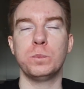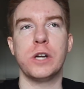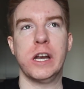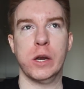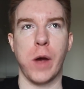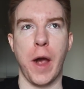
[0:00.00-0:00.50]
But
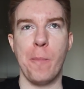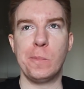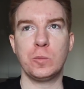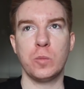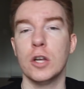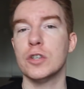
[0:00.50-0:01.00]
anyway,
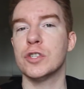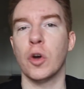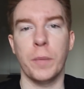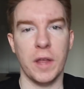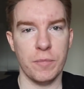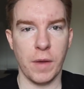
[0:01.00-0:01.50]
so
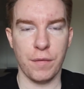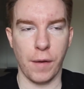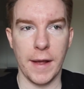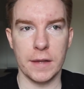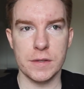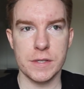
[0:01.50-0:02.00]
many of my
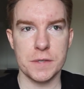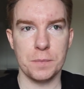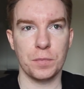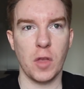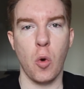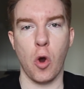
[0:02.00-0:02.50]
friends
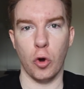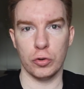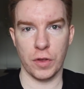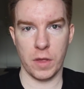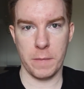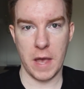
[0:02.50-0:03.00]
who are
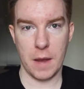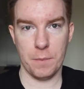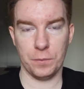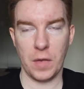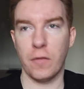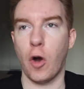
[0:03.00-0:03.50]
older than
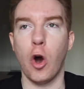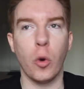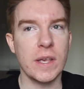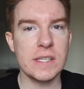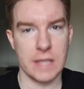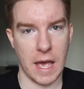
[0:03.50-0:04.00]
me have
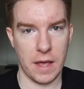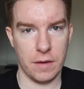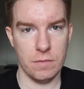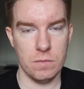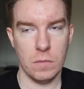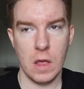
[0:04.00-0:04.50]
always
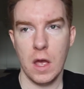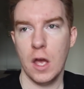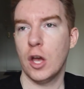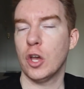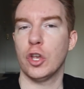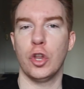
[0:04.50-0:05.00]
said,
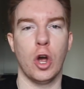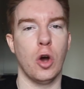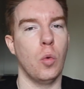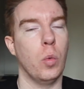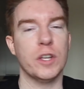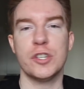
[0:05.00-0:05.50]
you
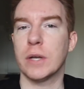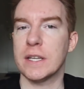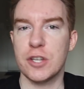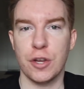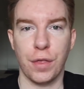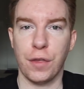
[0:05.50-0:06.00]
know, once you get
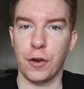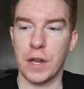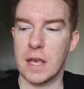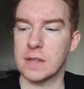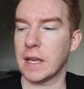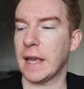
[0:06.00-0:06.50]
to your
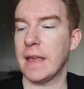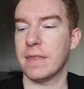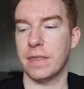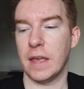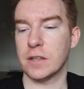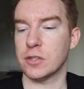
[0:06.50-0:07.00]
thirties, like,
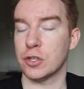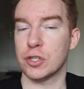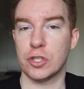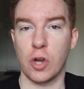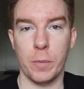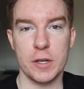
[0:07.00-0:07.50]
things are
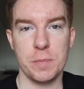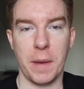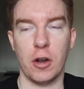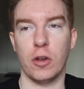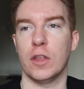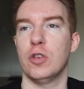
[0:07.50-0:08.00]
so much
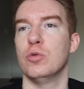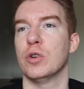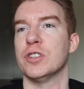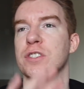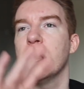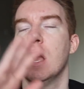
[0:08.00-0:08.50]
better. Like, you are
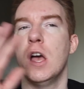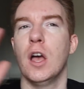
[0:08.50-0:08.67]
just